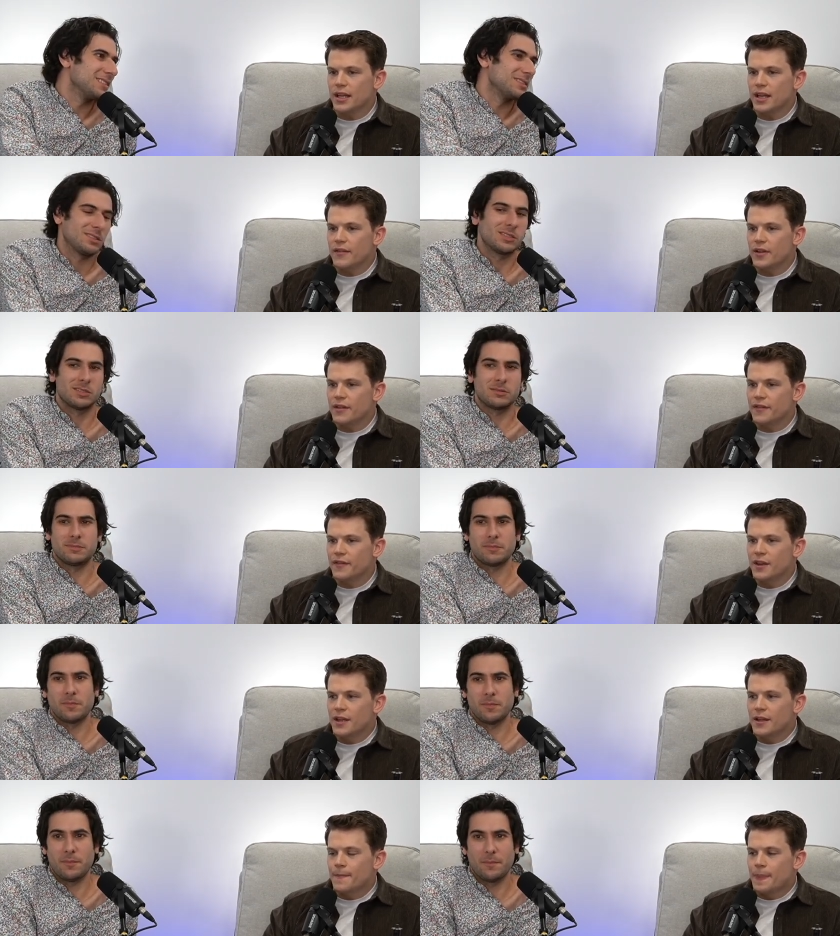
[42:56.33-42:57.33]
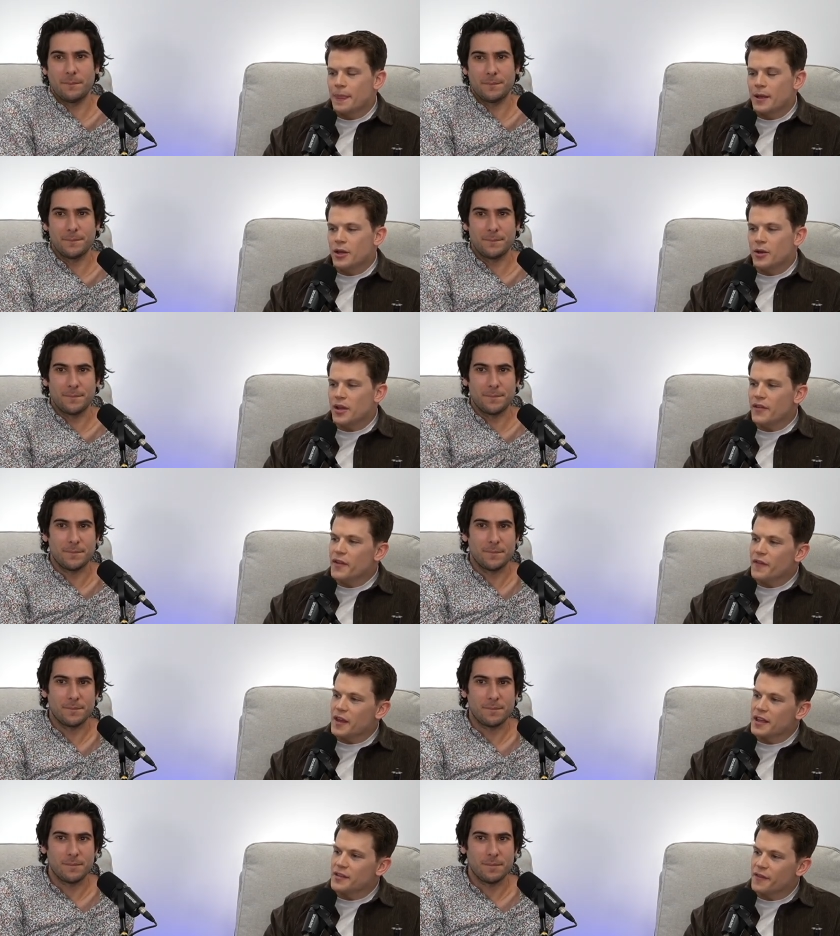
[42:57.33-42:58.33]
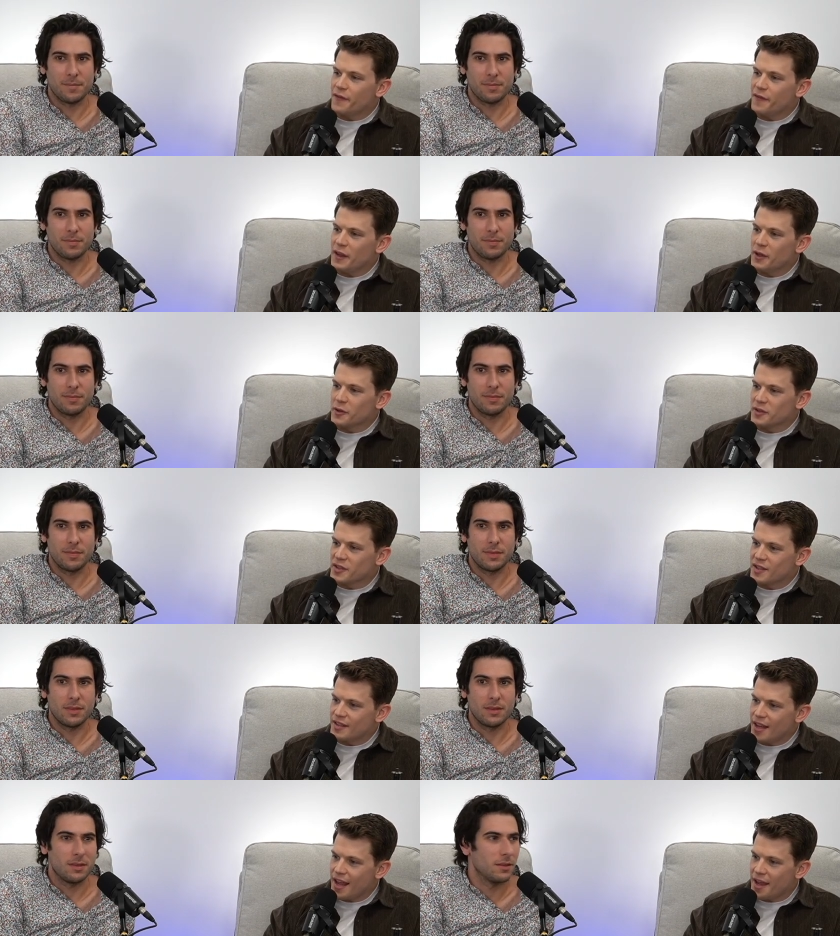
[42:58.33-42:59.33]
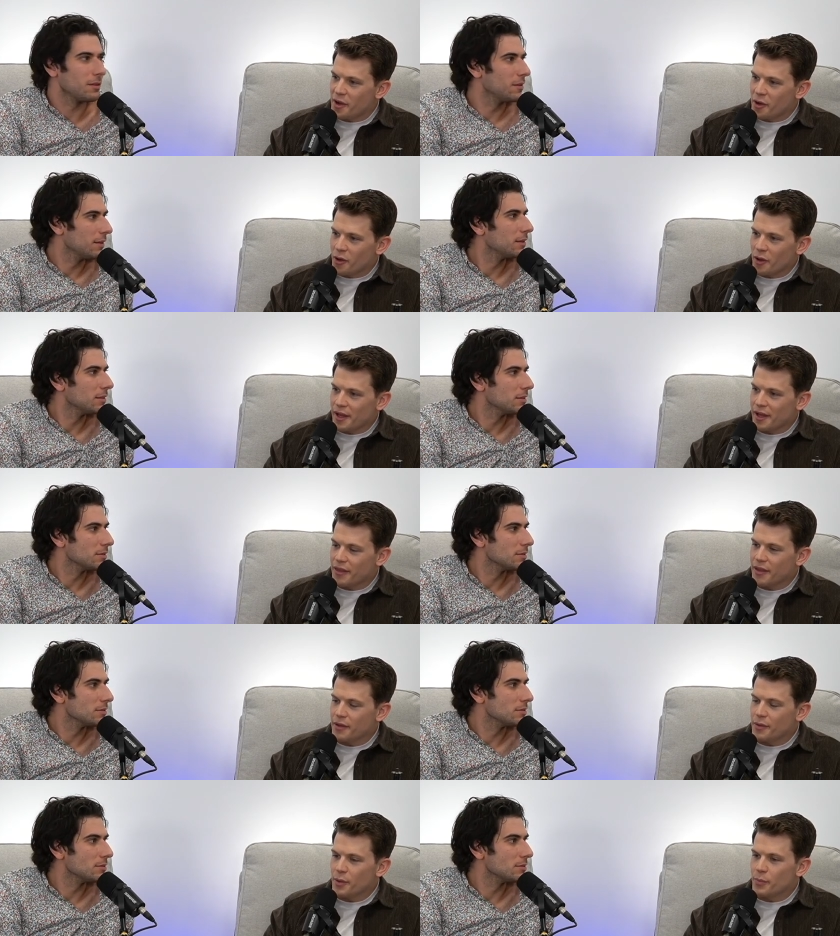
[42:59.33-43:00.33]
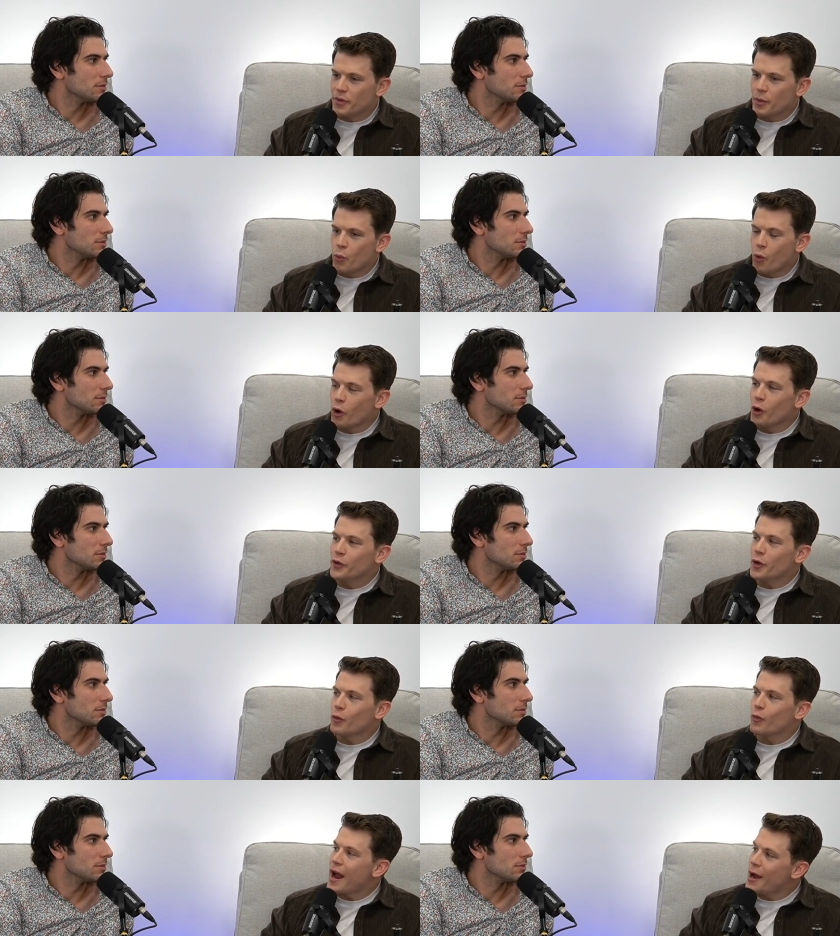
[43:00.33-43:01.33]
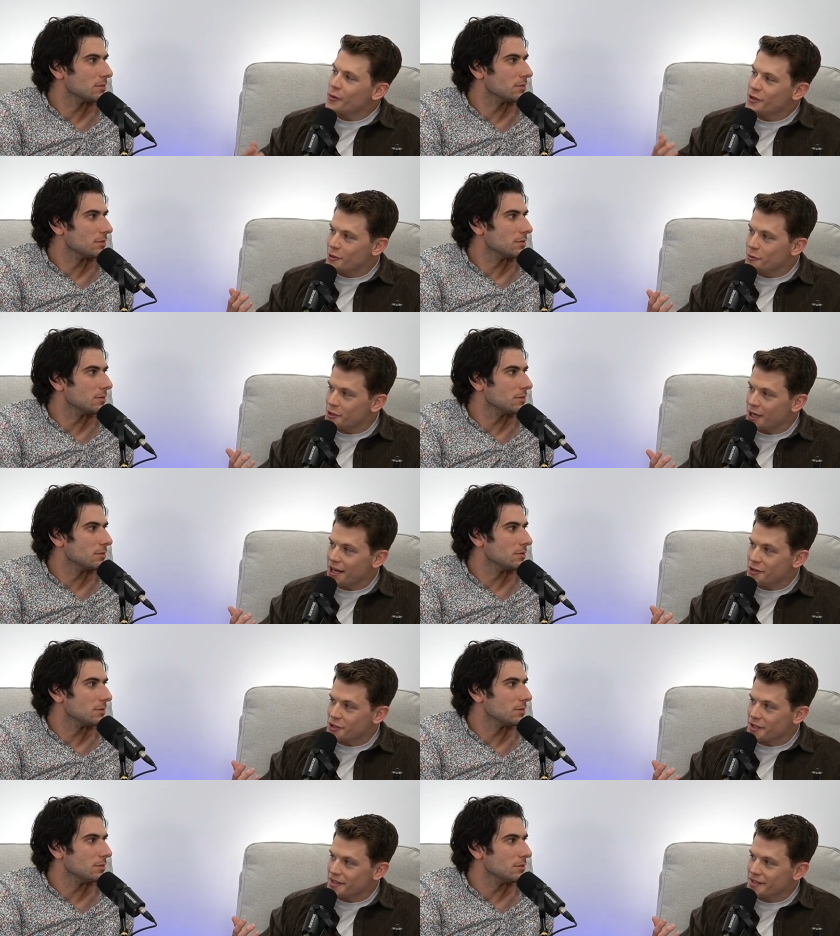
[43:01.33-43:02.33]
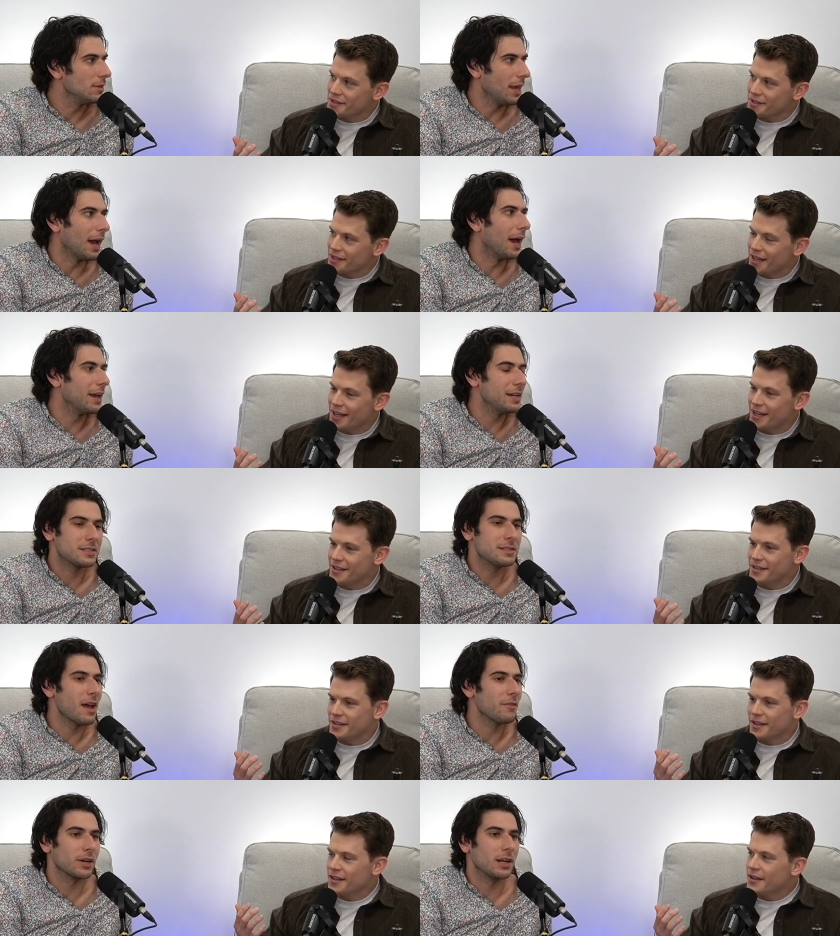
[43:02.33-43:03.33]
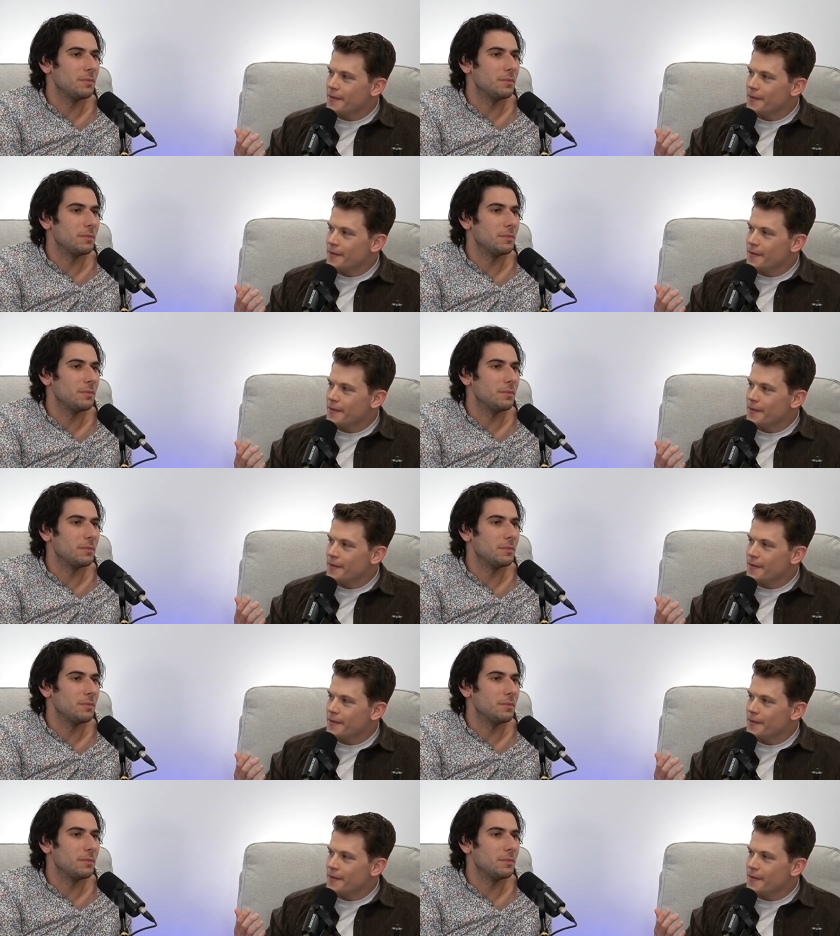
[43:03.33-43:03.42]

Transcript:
Speaker 1: even if you know even if things feel stale like the the, the world around you changes yeah it's
Speaker 2: never going to